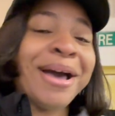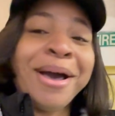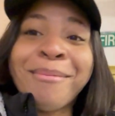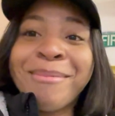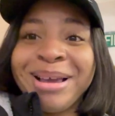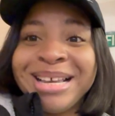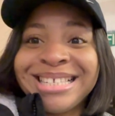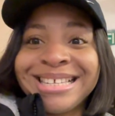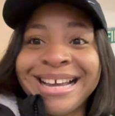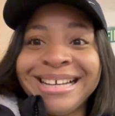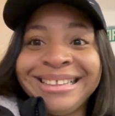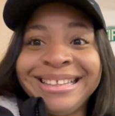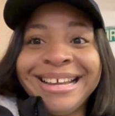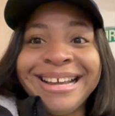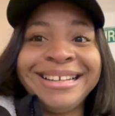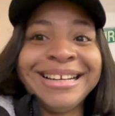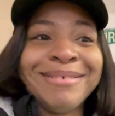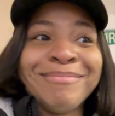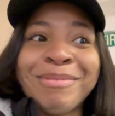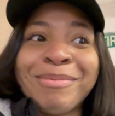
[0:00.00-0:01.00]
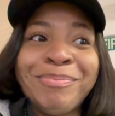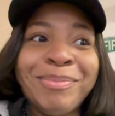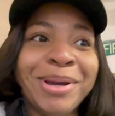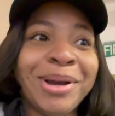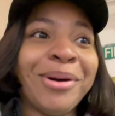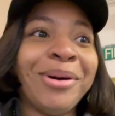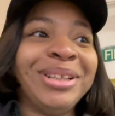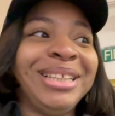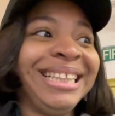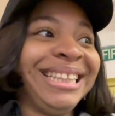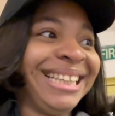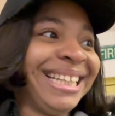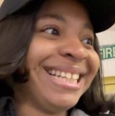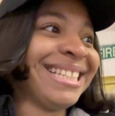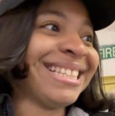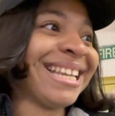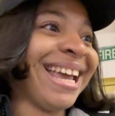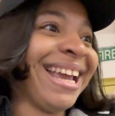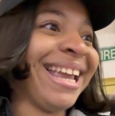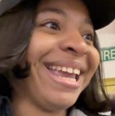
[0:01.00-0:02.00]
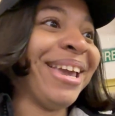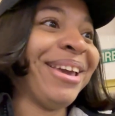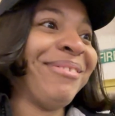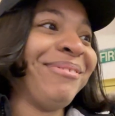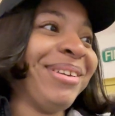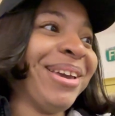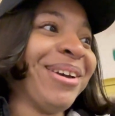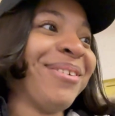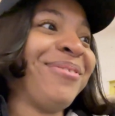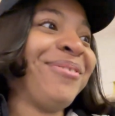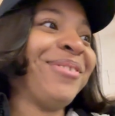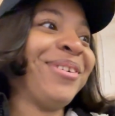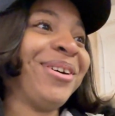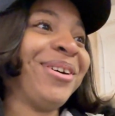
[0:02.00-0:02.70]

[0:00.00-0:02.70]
i'm excited let me pick all the things i came here for